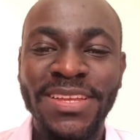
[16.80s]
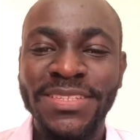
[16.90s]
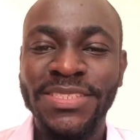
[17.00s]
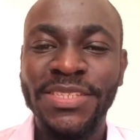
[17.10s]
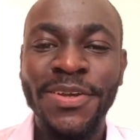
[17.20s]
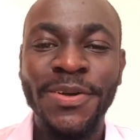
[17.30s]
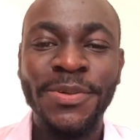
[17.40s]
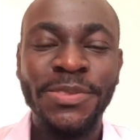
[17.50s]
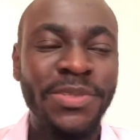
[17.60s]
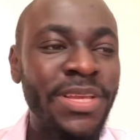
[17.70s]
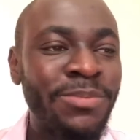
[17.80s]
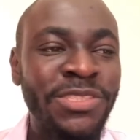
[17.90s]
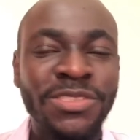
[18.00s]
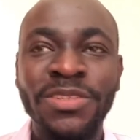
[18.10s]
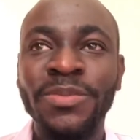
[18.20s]
So today I'm
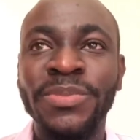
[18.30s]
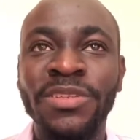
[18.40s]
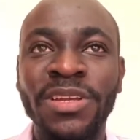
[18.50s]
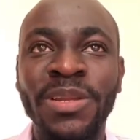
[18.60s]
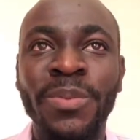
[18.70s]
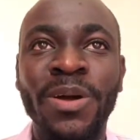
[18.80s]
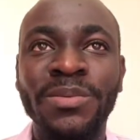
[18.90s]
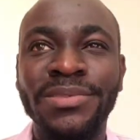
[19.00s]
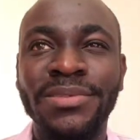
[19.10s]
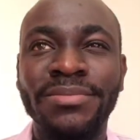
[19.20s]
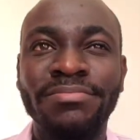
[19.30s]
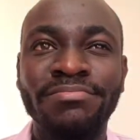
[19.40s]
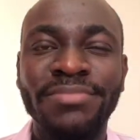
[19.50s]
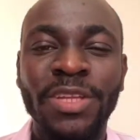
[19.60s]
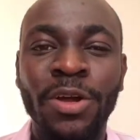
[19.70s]
just going to be talking about
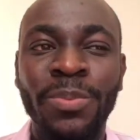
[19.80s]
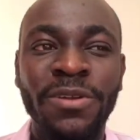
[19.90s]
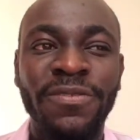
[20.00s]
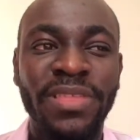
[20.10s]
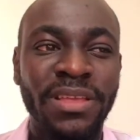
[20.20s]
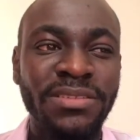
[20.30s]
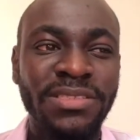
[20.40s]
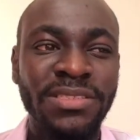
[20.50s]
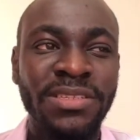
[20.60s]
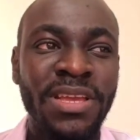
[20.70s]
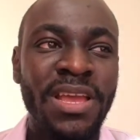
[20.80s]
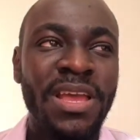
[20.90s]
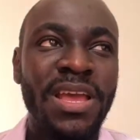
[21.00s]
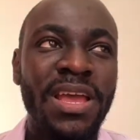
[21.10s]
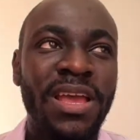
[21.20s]
a couple of things
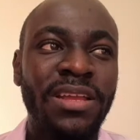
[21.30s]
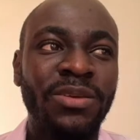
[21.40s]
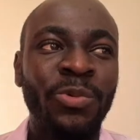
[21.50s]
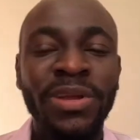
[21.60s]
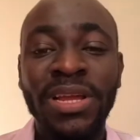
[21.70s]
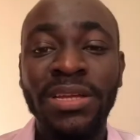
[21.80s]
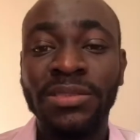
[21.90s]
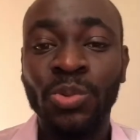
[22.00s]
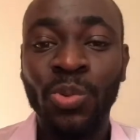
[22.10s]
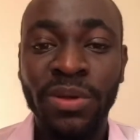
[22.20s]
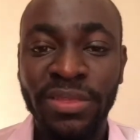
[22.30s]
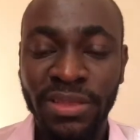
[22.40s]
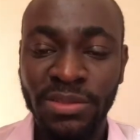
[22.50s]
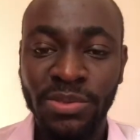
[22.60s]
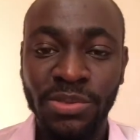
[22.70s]
and whether it's worth
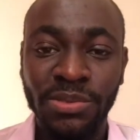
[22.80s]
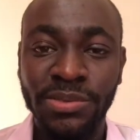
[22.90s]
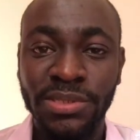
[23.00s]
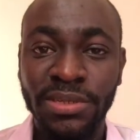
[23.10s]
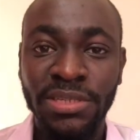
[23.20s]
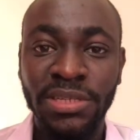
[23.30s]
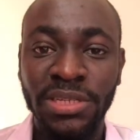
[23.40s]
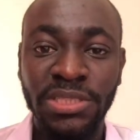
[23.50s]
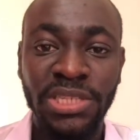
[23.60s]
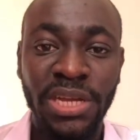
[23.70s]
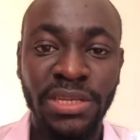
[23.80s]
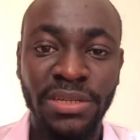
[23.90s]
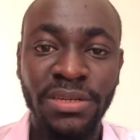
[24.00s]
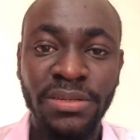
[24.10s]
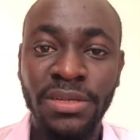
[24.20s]
it to study in
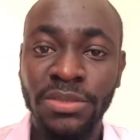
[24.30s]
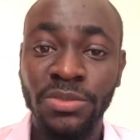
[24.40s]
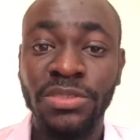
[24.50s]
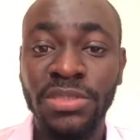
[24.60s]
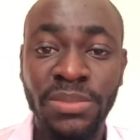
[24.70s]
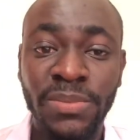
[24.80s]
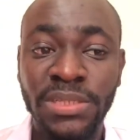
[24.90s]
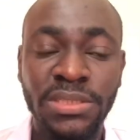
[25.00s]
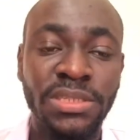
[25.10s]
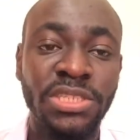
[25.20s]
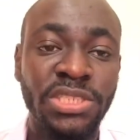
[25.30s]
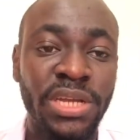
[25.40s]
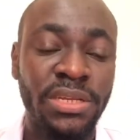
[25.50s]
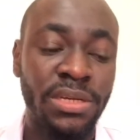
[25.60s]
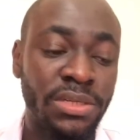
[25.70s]
China, to study medicine in
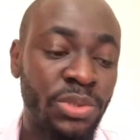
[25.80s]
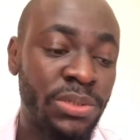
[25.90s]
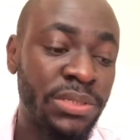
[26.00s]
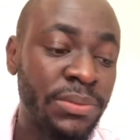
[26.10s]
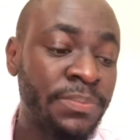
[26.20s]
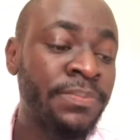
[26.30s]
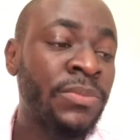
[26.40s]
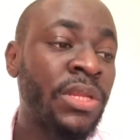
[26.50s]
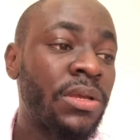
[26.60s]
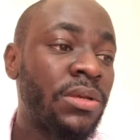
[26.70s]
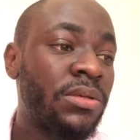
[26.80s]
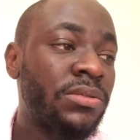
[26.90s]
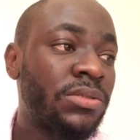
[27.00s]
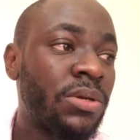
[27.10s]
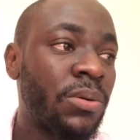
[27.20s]
China actually.
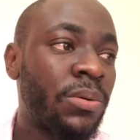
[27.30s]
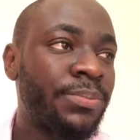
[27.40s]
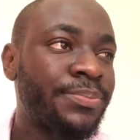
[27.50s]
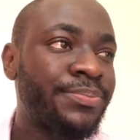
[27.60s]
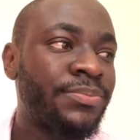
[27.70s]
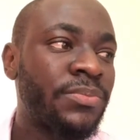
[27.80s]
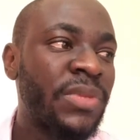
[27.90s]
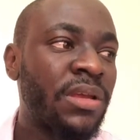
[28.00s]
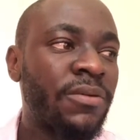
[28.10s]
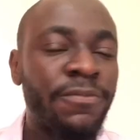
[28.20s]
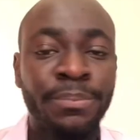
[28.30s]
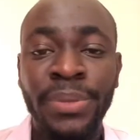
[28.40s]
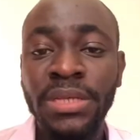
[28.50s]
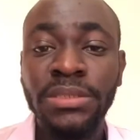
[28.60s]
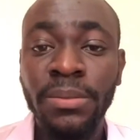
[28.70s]
So
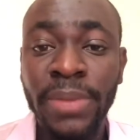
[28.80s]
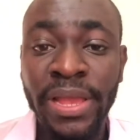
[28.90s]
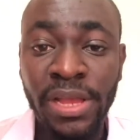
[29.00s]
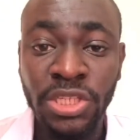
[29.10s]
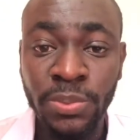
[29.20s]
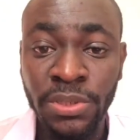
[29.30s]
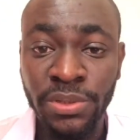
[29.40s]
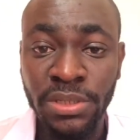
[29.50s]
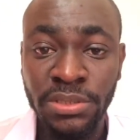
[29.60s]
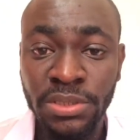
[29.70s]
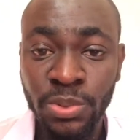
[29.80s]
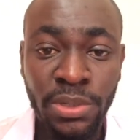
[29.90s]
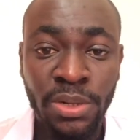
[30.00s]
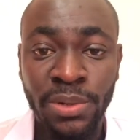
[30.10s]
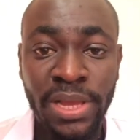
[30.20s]
based on my experience, this is what
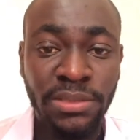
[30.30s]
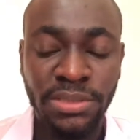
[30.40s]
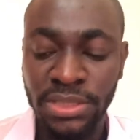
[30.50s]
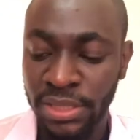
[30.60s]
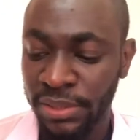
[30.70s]
I would like to say.